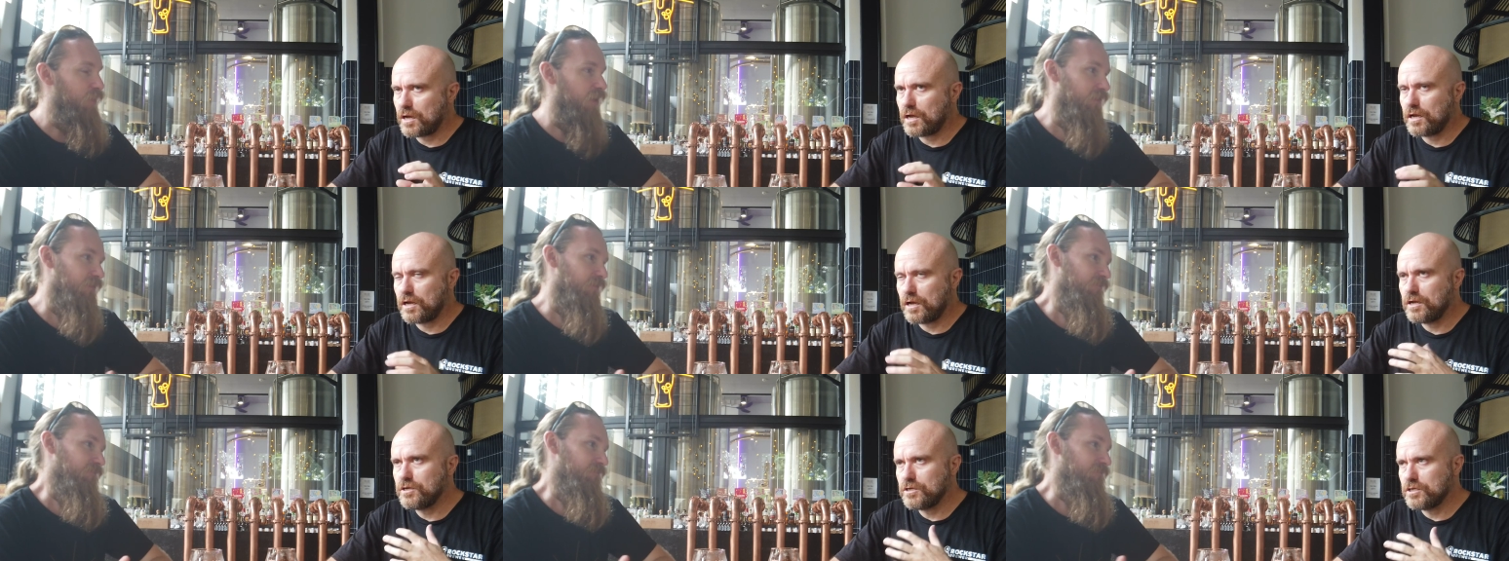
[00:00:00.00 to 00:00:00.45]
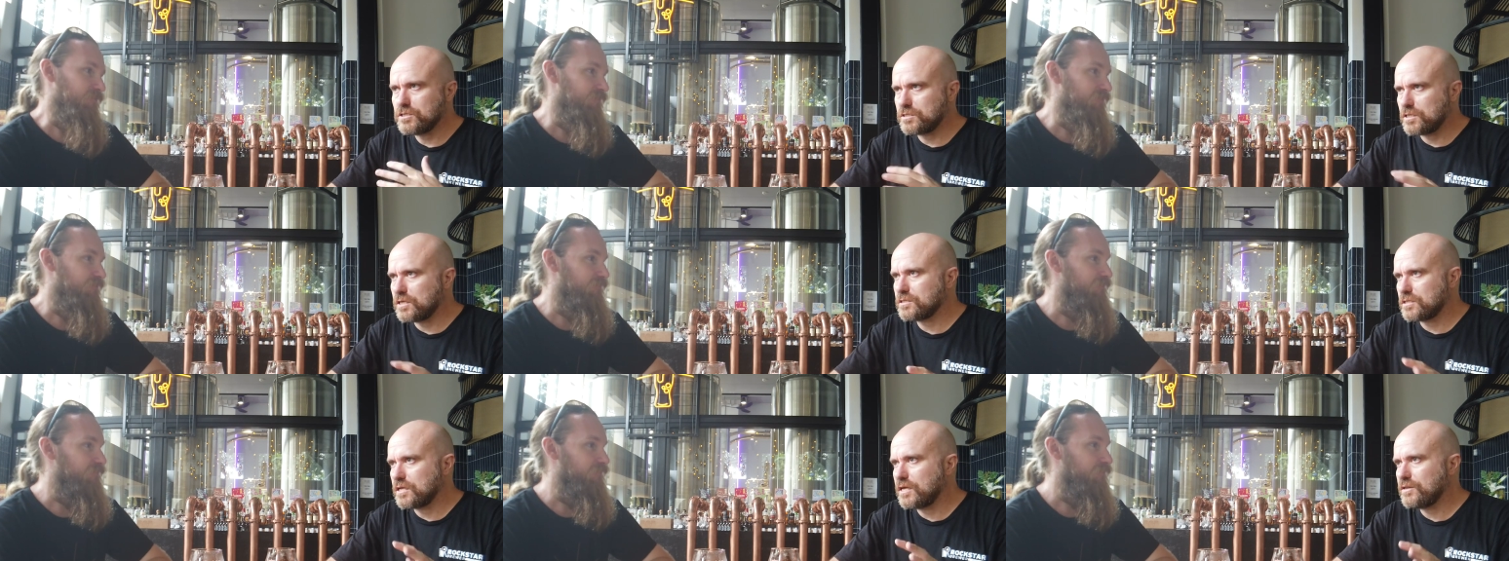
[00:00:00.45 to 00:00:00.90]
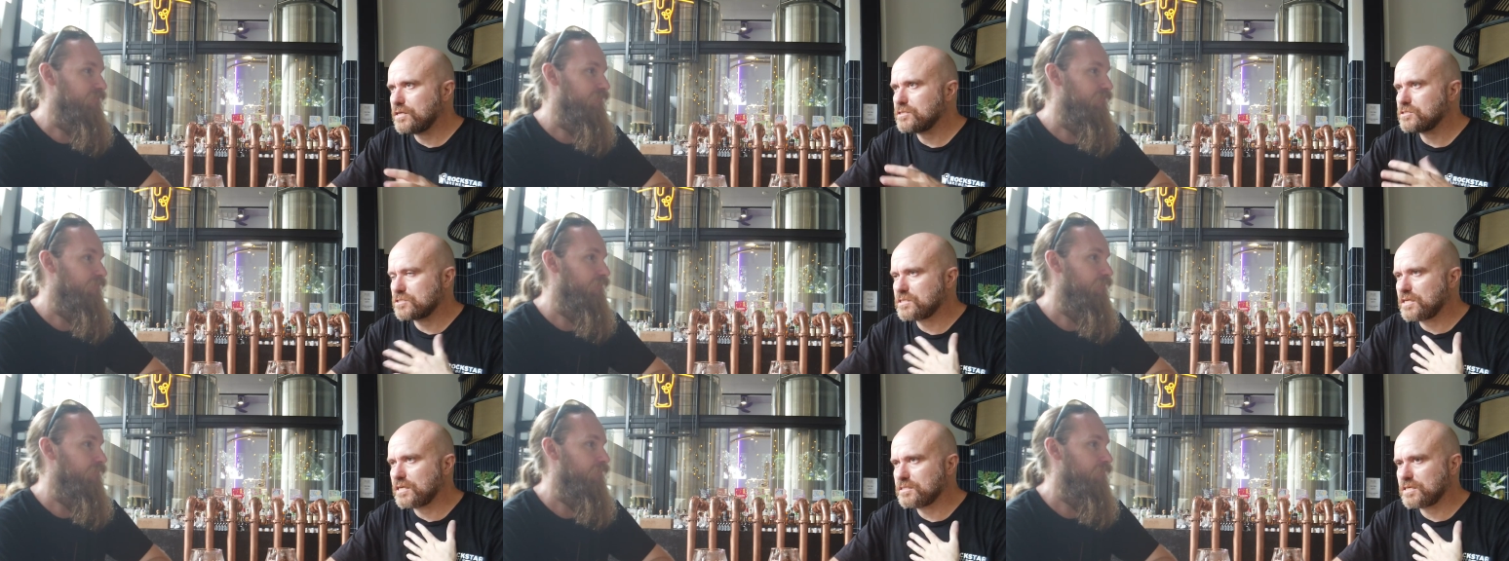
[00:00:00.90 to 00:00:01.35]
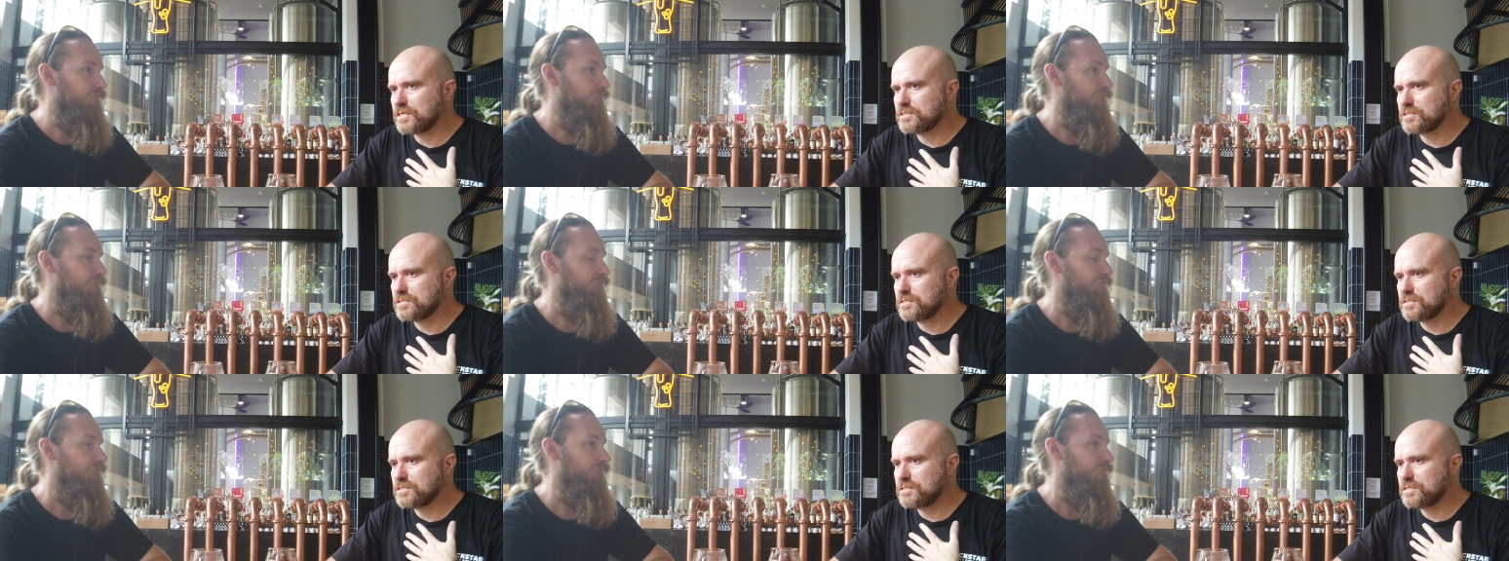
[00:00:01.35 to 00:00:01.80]
Speaker 1: but that, and that's, that
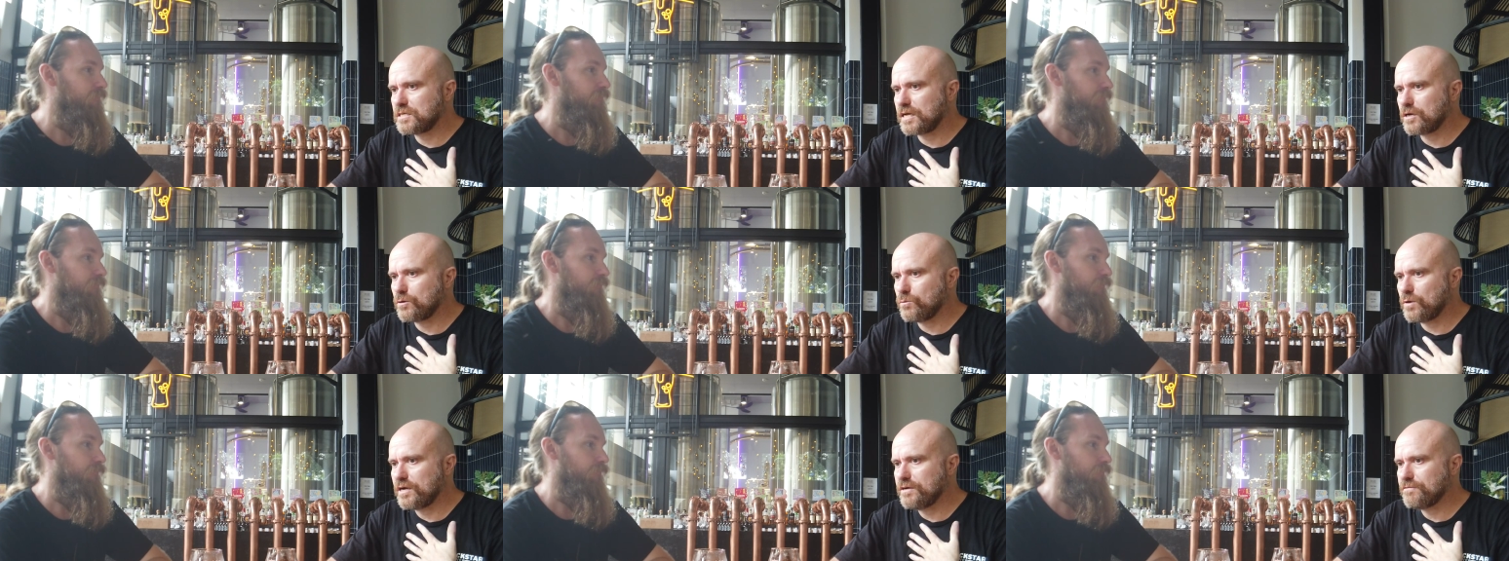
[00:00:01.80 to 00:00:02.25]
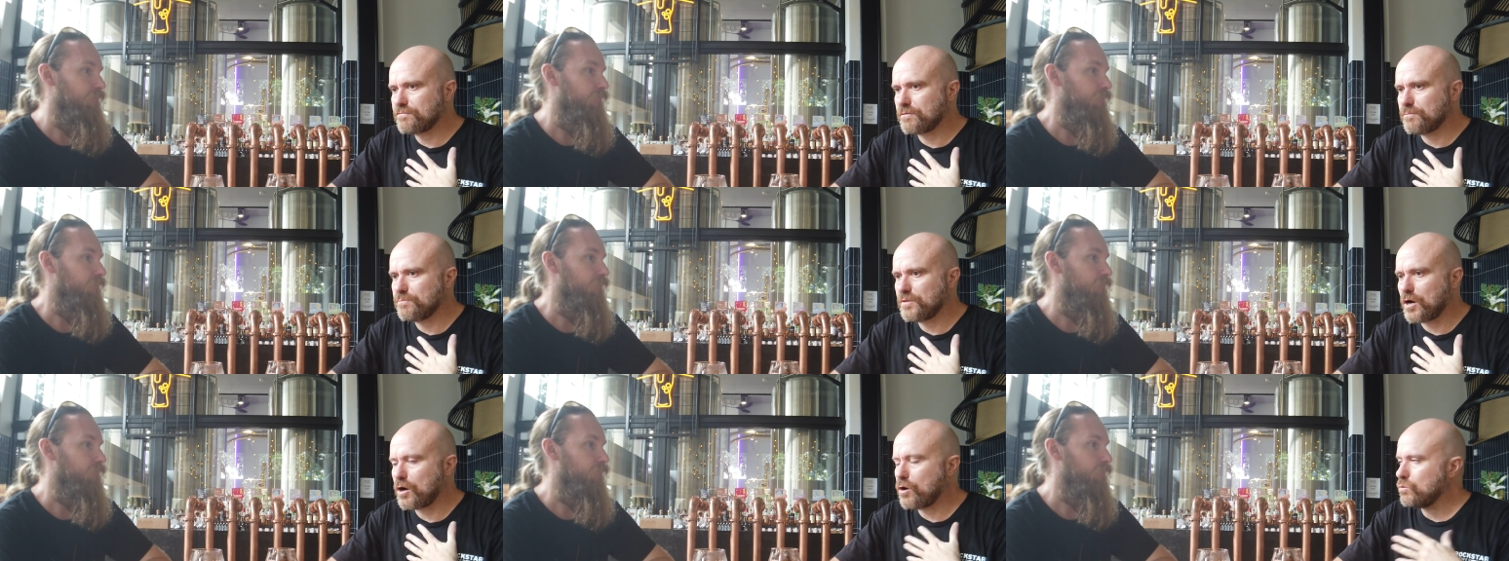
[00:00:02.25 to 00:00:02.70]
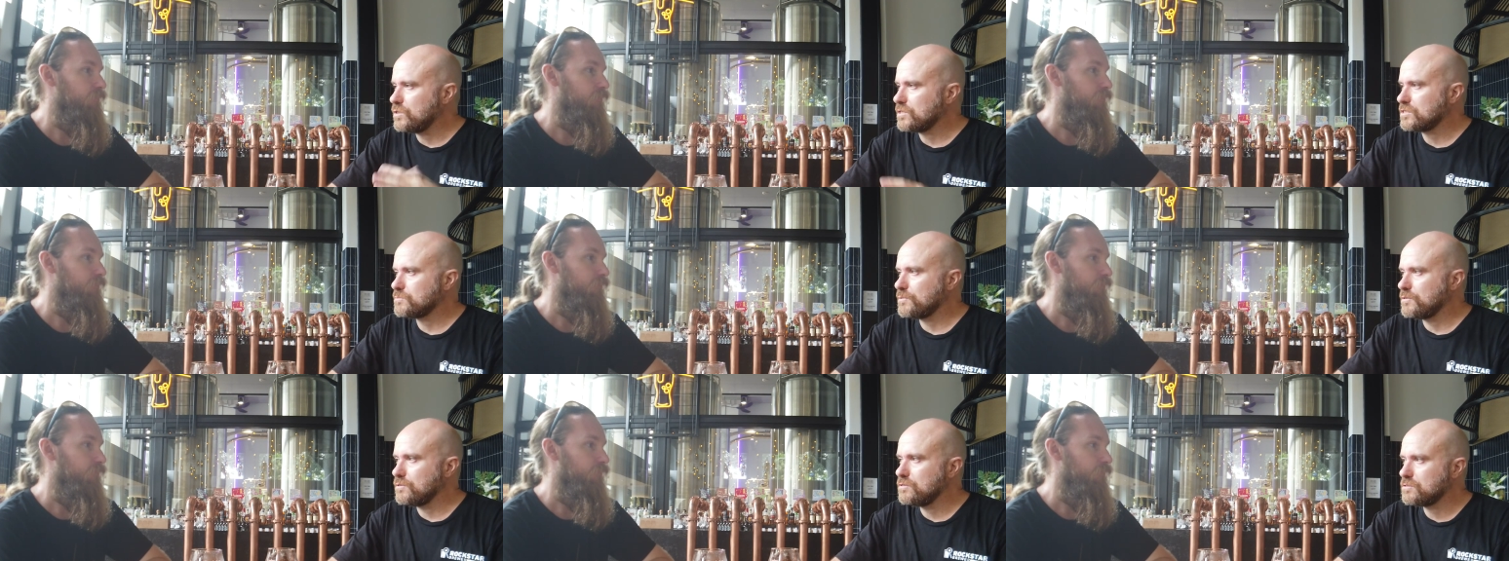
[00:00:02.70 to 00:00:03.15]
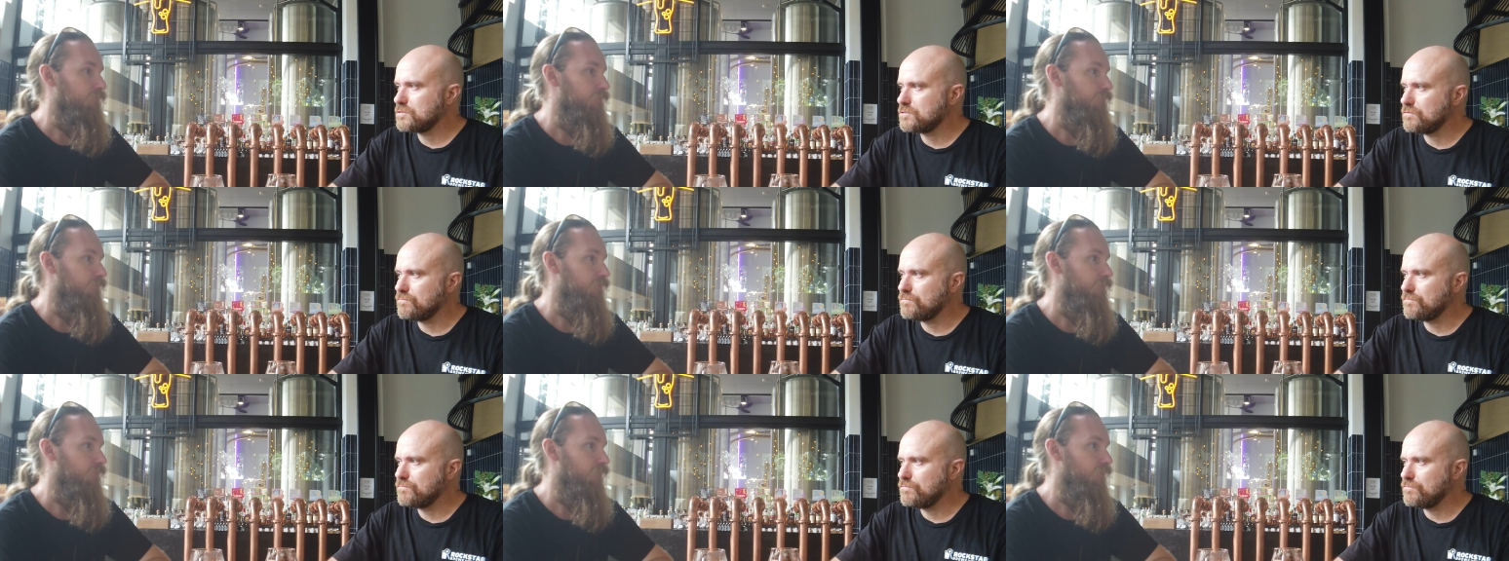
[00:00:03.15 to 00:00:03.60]
doesn't take away from the whole
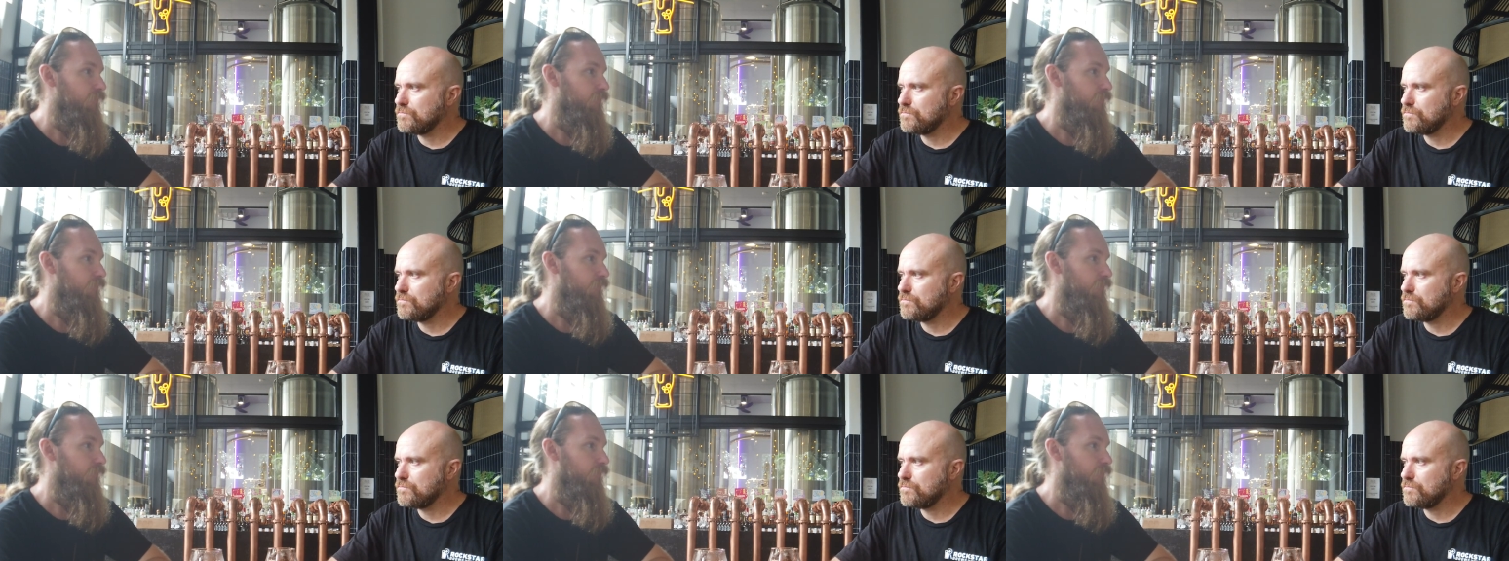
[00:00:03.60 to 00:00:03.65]
experience of